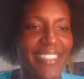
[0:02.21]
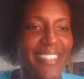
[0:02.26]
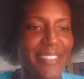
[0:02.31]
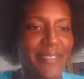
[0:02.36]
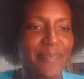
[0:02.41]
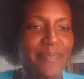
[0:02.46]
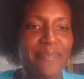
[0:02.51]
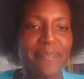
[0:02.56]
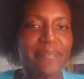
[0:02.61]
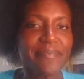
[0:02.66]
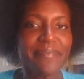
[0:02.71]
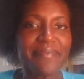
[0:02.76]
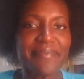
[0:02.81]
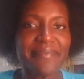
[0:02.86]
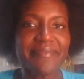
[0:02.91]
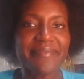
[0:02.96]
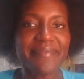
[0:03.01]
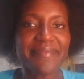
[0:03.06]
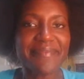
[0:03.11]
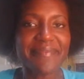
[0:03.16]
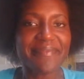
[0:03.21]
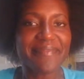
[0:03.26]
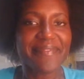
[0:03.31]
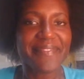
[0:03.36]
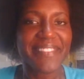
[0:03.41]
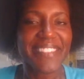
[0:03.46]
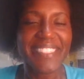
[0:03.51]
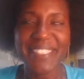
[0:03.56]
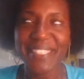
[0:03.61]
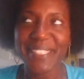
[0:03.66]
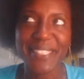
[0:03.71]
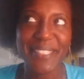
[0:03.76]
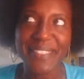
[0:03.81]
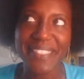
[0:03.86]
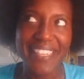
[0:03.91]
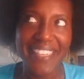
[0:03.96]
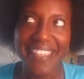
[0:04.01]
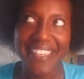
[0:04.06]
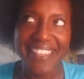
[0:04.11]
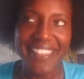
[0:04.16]
It's a
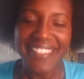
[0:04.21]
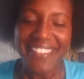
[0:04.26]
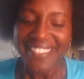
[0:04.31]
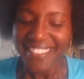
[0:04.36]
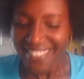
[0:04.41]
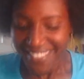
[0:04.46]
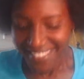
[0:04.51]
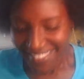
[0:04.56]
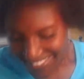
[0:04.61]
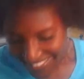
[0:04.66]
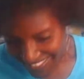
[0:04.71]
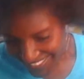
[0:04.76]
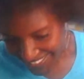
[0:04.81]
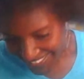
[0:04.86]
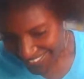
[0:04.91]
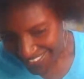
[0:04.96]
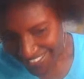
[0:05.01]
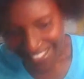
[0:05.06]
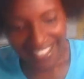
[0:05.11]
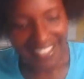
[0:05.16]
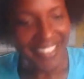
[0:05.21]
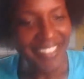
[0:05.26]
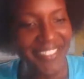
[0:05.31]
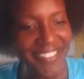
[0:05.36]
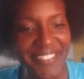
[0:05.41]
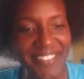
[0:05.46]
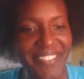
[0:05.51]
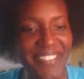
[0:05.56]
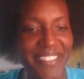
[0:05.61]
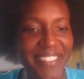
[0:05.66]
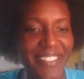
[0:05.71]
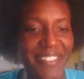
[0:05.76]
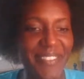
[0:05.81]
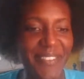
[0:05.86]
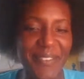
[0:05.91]
new day. It's a new life.